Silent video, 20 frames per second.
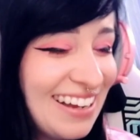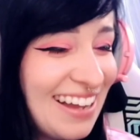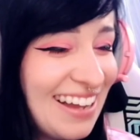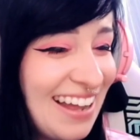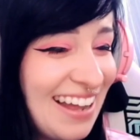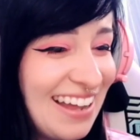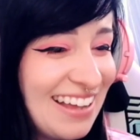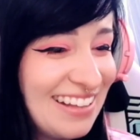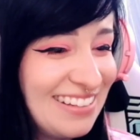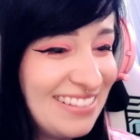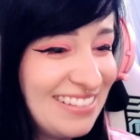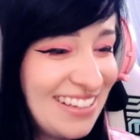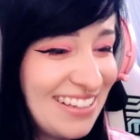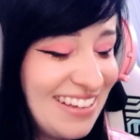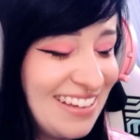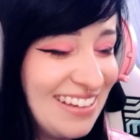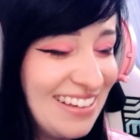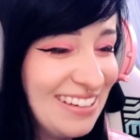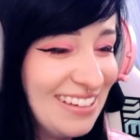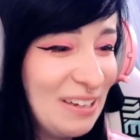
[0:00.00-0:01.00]
And
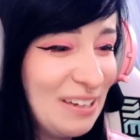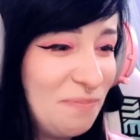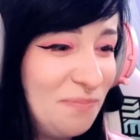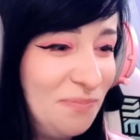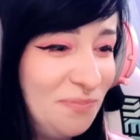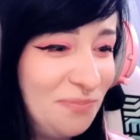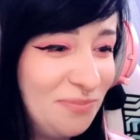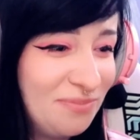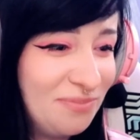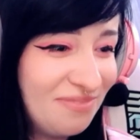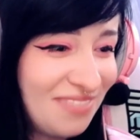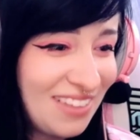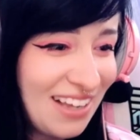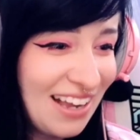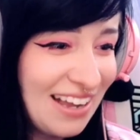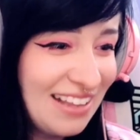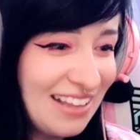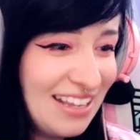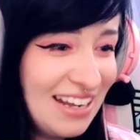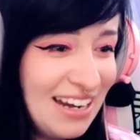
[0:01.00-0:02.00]
then
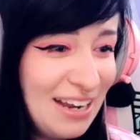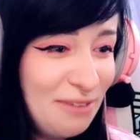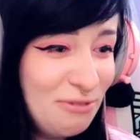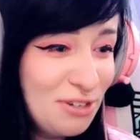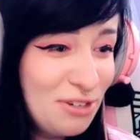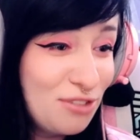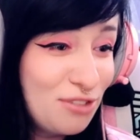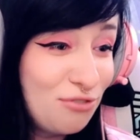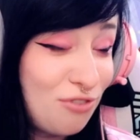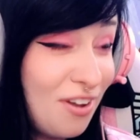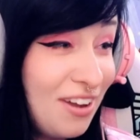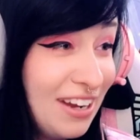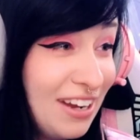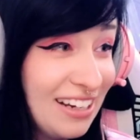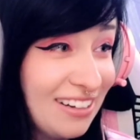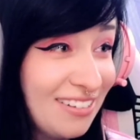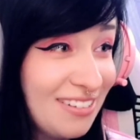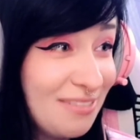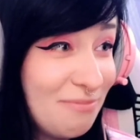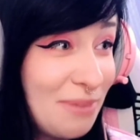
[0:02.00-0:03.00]
I was
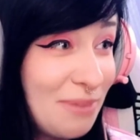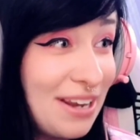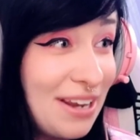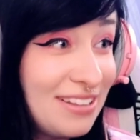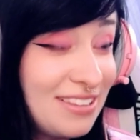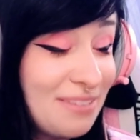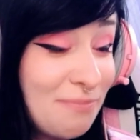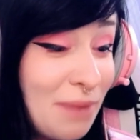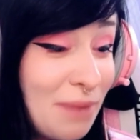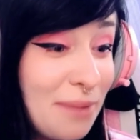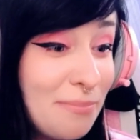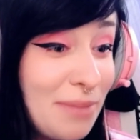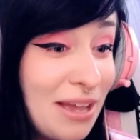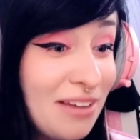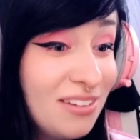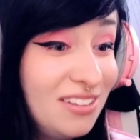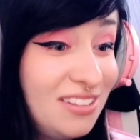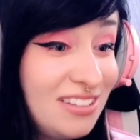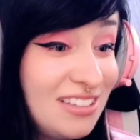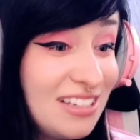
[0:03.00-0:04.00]
fine, but my
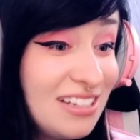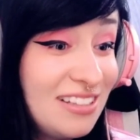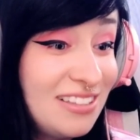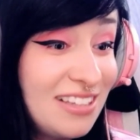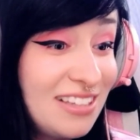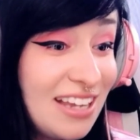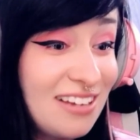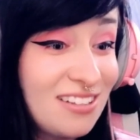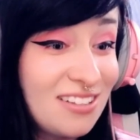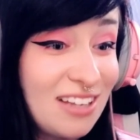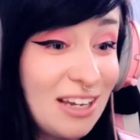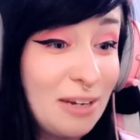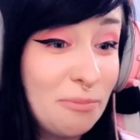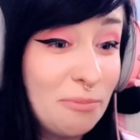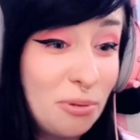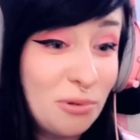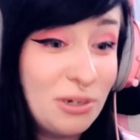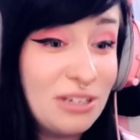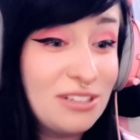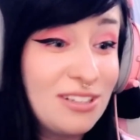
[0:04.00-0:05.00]
mouth did taste like
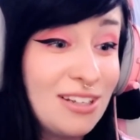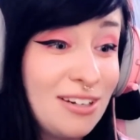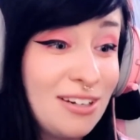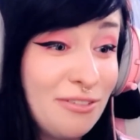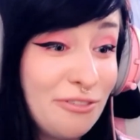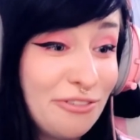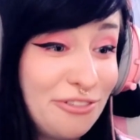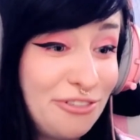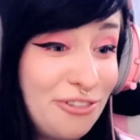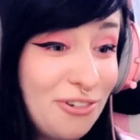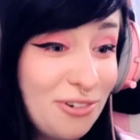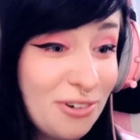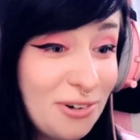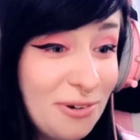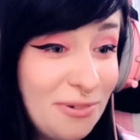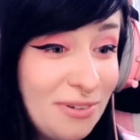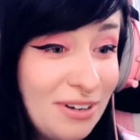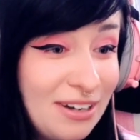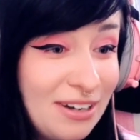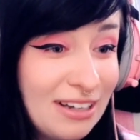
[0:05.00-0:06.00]
poison for
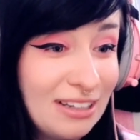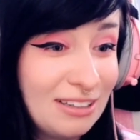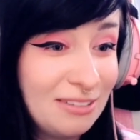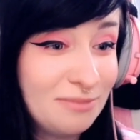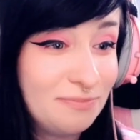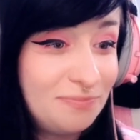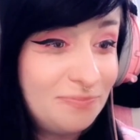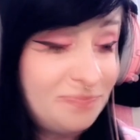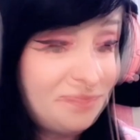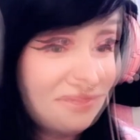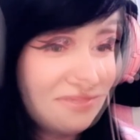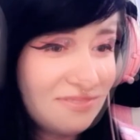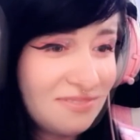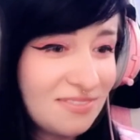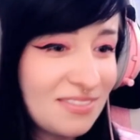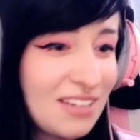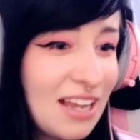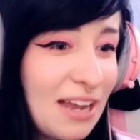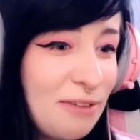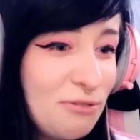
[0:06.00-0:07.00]
a while.
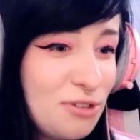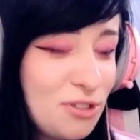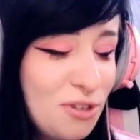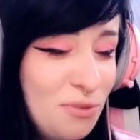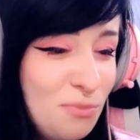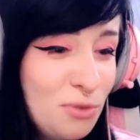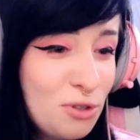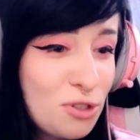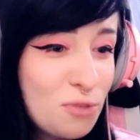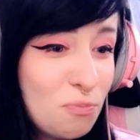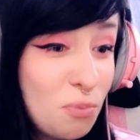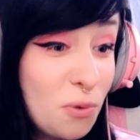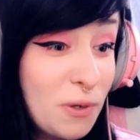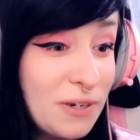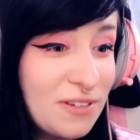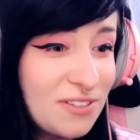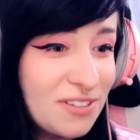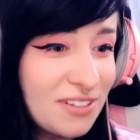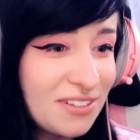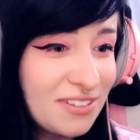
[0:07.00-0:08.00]
I was almost
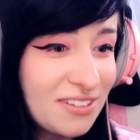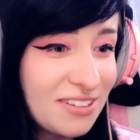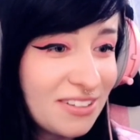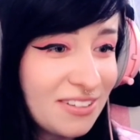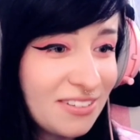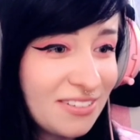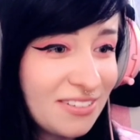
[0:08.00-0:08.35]
poisoned.